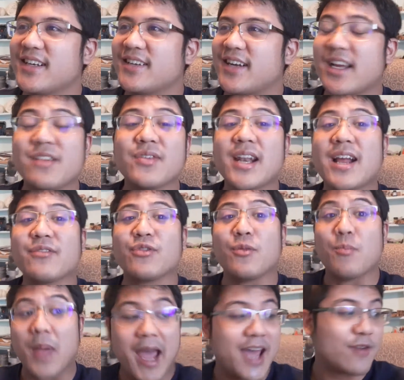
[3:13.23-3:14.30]
I even have the
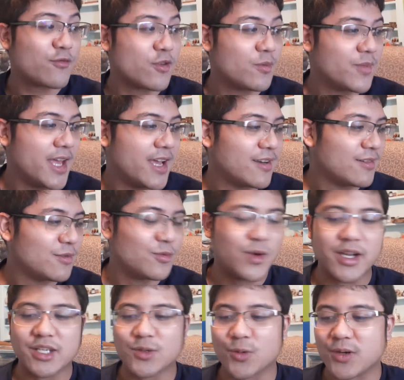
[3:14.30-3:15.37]
mat from that
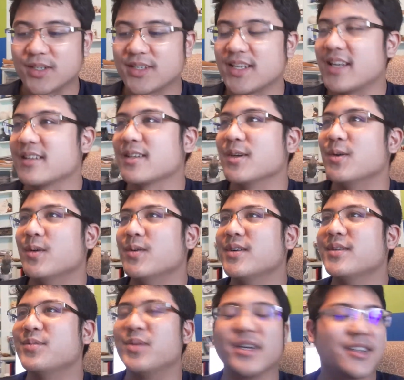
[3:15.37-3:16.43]
Weiss Schwarz set too,
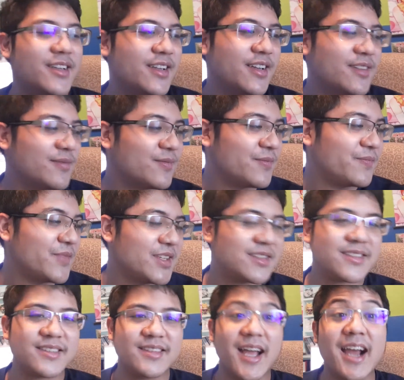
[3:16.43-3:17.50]
but uh,
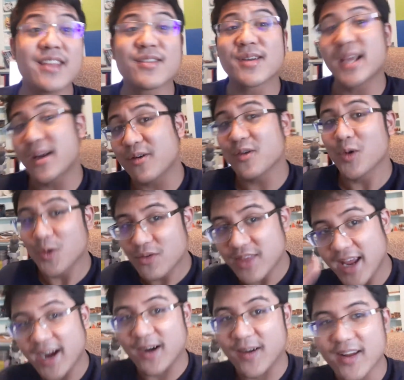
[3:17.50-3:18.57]
it's neither here nor
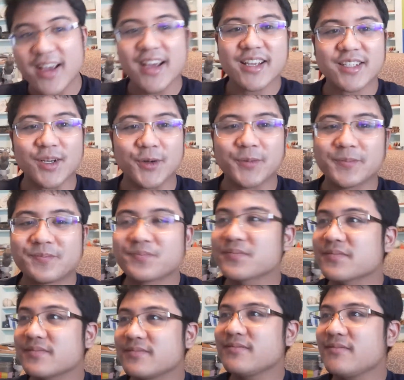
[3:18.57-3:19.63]
there. So
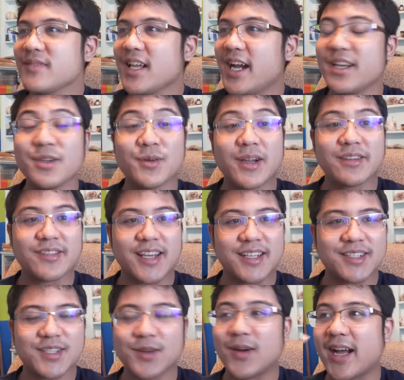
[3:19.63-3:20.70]
I do have
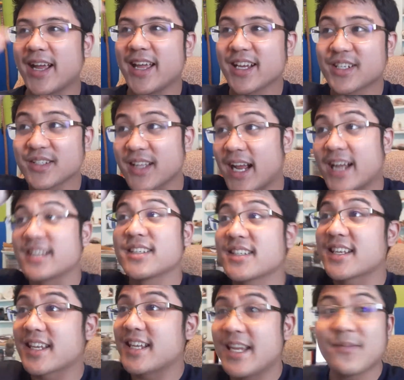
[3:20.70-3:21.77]
that. So I actually I
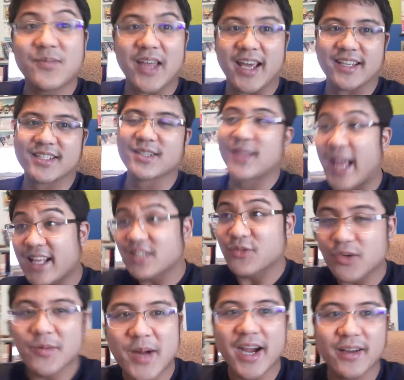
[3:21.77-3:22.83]
keep that. So that's
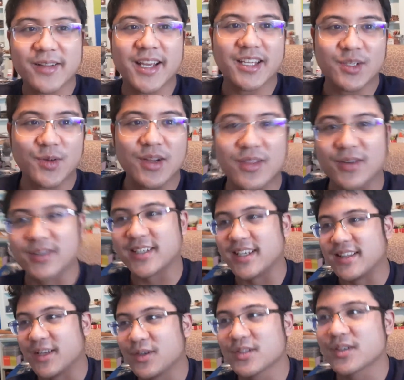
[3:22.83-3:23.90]
from ILA
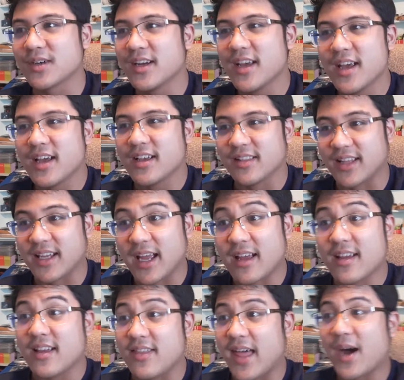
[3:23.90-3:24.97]
2013. Those are like
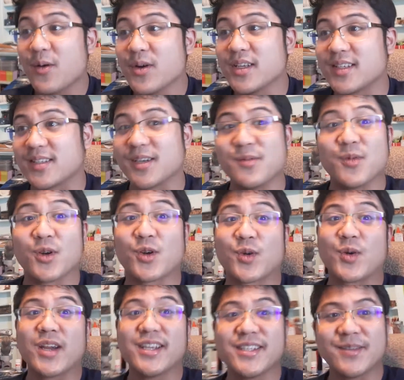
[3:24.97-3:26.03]
that was some
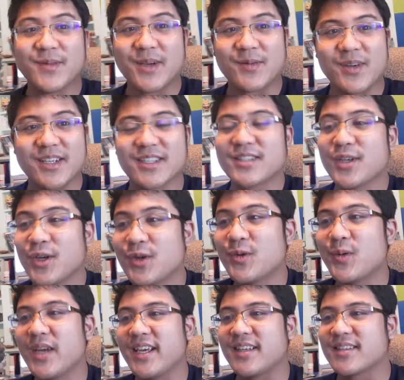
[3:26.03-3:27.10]
crazy memories. Two
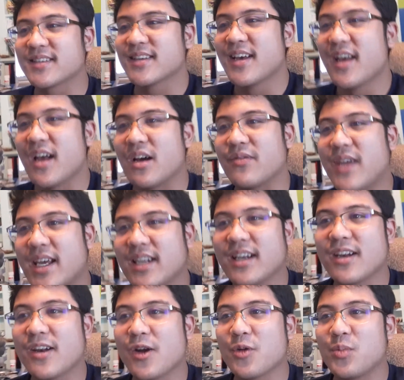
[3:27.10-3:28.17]
weeks of getting to
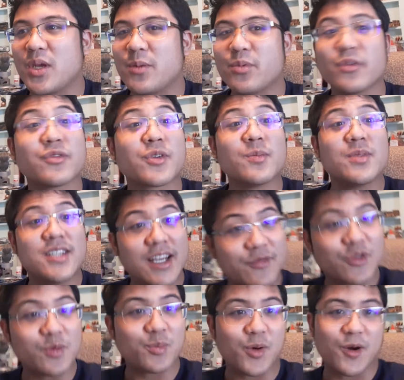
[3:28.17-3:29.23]
know people from
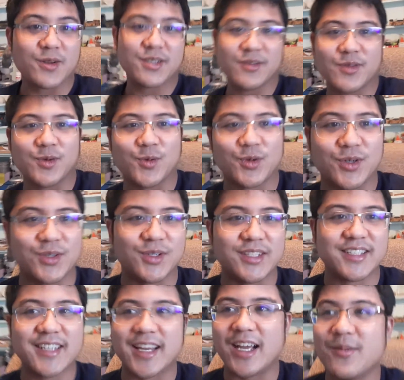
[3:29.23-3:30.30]
different parts of the
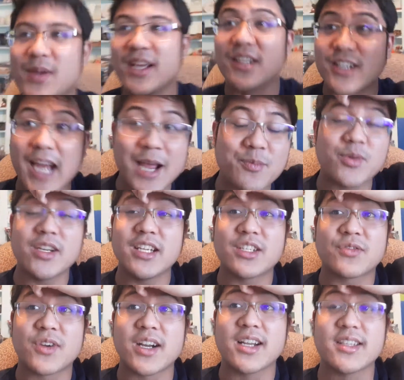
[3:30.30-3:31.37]
world. I made Japanese
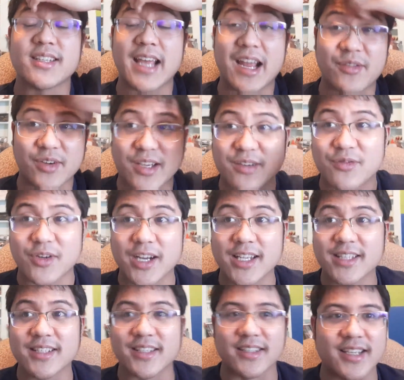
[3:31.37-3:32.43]
friends, African
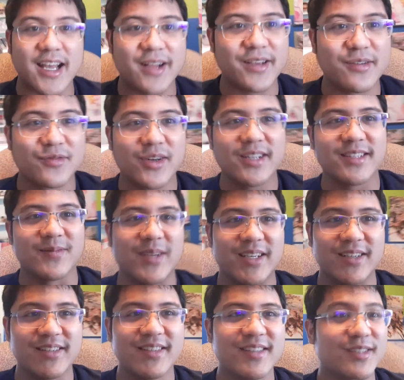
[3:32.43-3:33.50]
friends, Italian friends. I
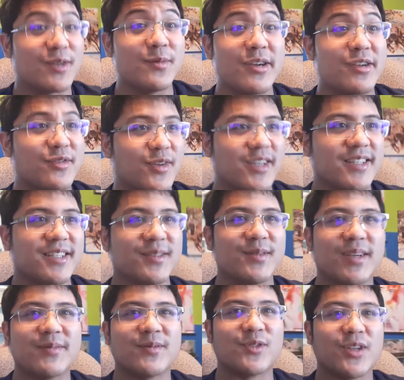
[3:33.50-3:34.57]
made so many friends.
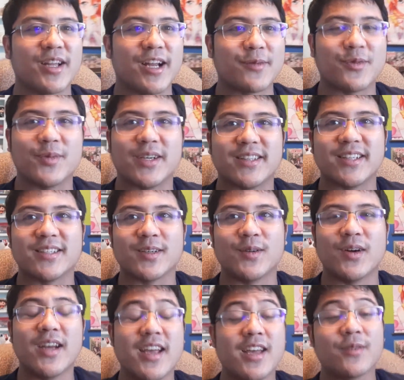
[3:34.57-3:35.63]
I'm really happy about that.
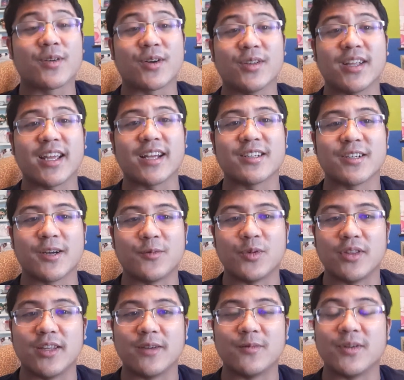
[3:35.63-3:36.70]
So currently catching up
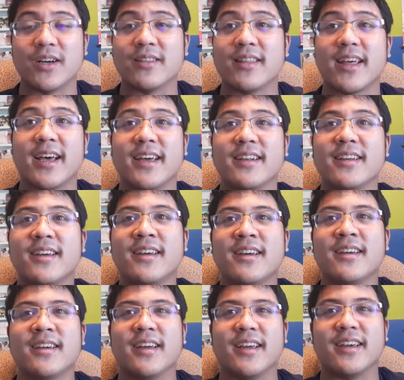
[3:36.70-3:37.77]
with them on that
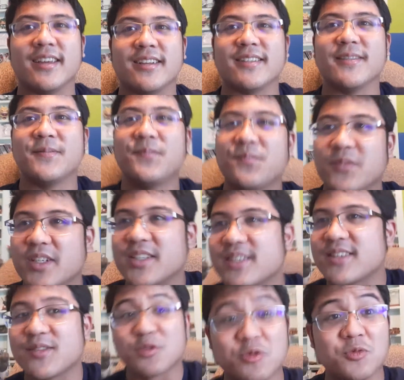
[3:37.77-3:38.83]
and
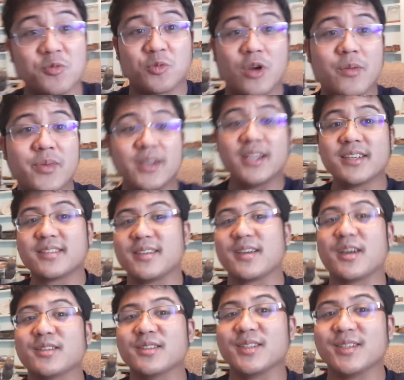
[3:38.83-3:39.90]
just reminiscing
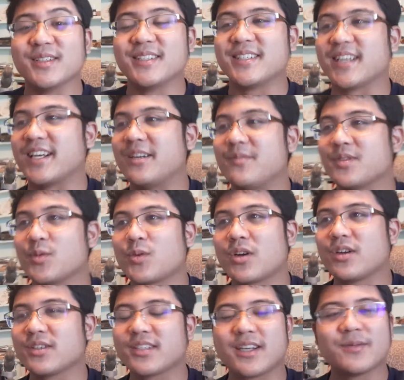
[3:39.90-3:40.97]
on the good times. Where
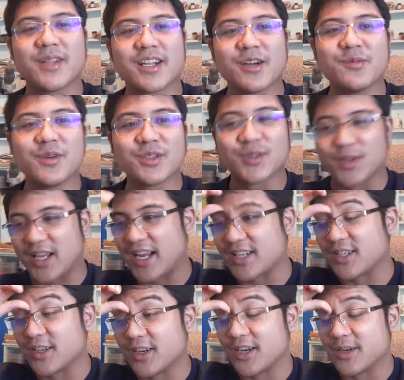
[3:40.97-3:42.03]
else I'm like I'm also
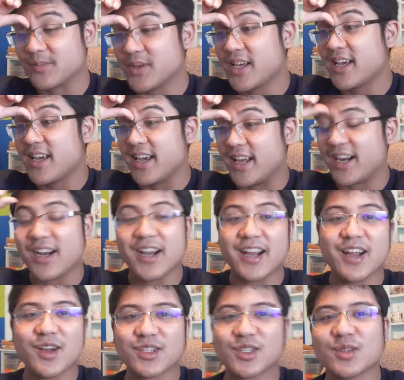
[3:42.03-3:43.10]
catching up and I, I
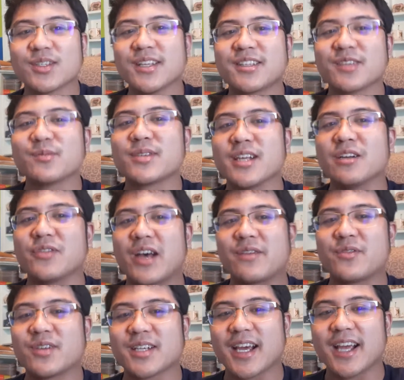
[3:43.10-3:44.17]
also did some self
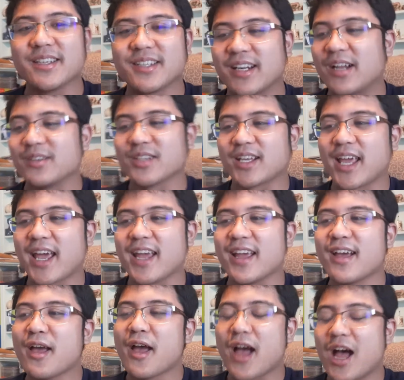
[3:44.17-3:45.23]
advertising. I was like,
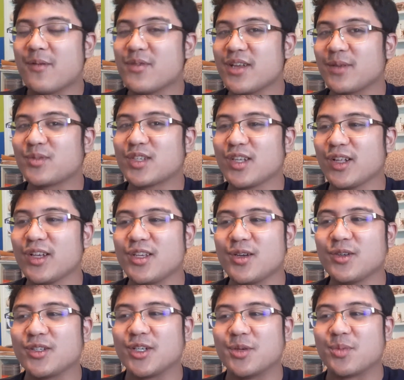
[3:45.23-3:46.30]
hey, I'm, I'm still a
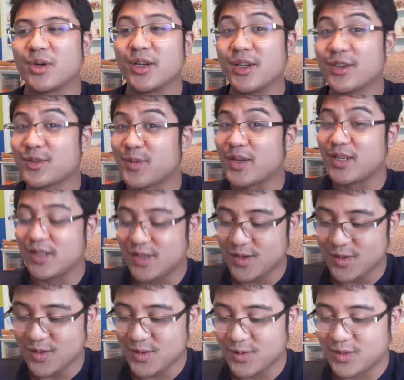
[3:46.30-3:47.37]
YouTuber. Here's my new
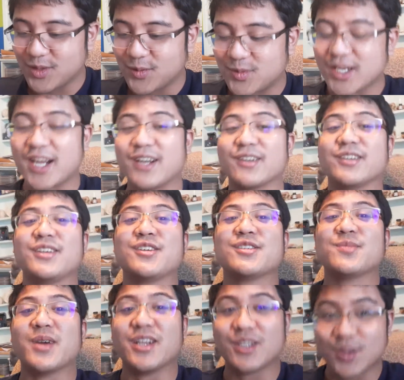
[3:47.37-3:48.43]
YouTube channel. Here's
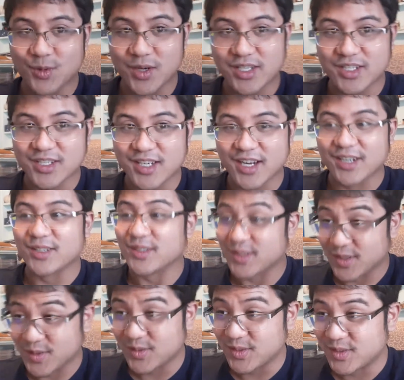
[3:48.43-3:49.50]
my Twitch channel.
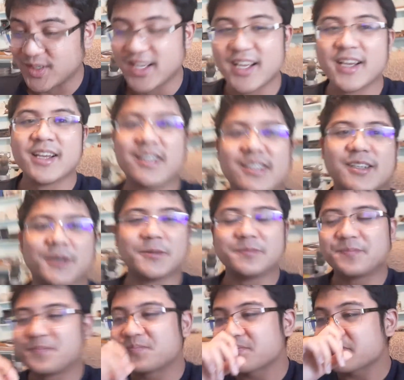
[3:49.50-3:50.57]
So, hmm. so
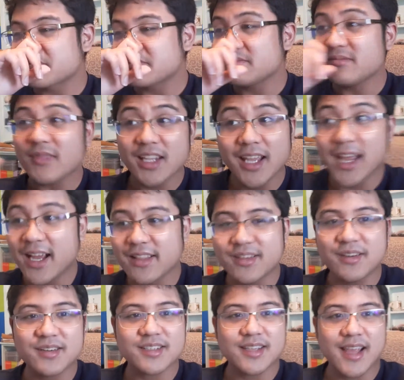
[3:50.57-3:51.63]
yeah,
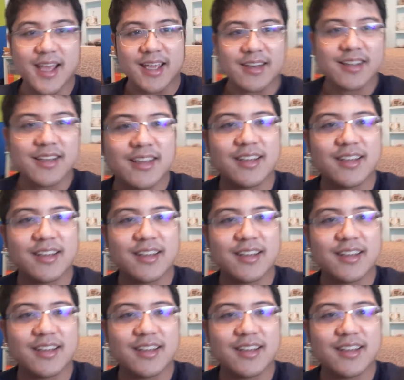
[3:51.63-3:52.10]
there is that.